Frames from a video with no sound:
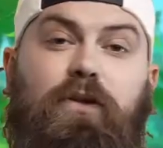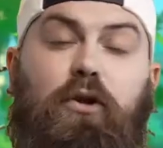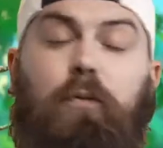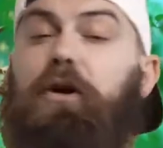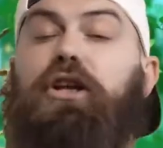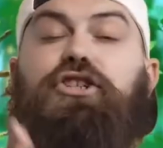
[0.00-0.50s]

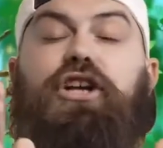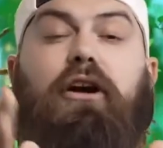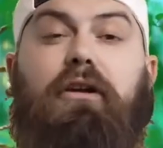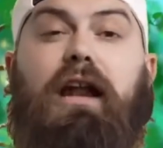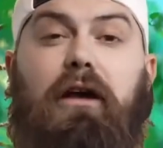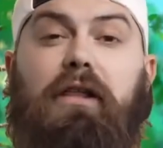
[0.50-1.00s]
So we're going to
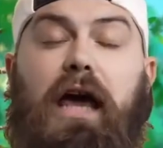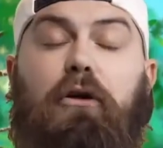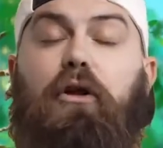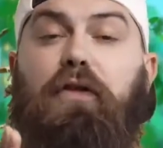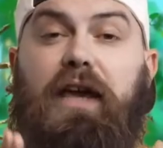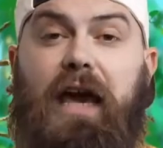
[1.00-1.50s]
shout it out loud
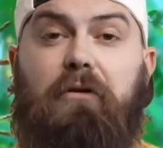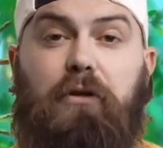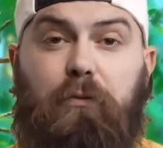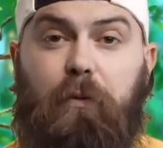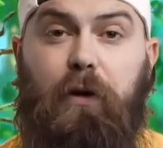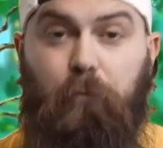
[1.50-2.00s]
on the count
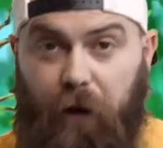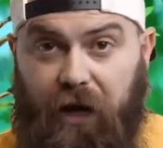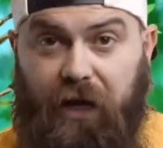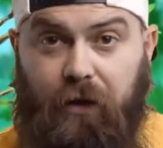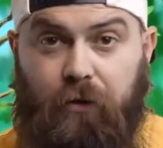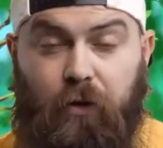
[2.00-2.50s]
of three.
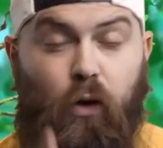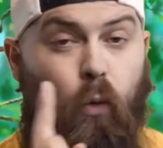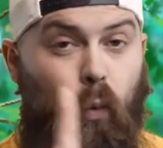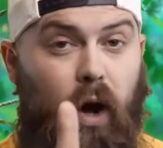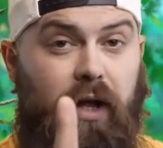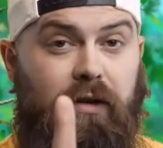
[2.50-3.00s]
Ready?
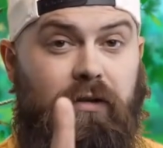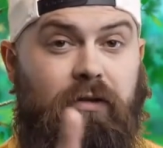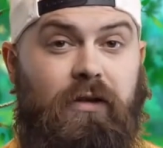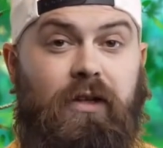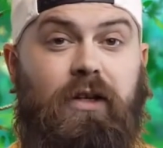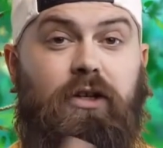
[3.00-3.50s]
One,
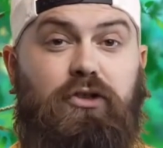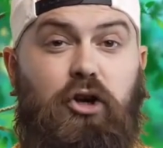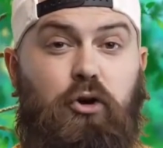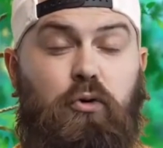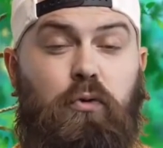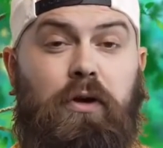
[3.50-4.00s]

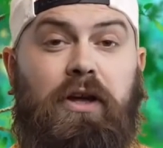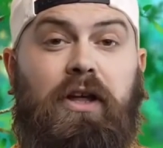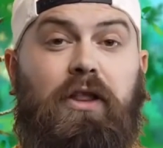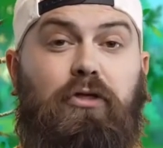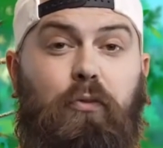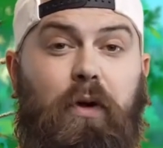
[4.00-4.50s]
two,
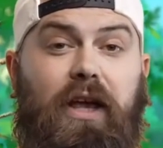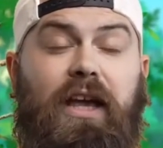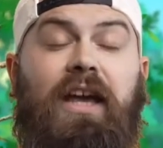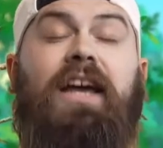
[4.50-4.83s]
three.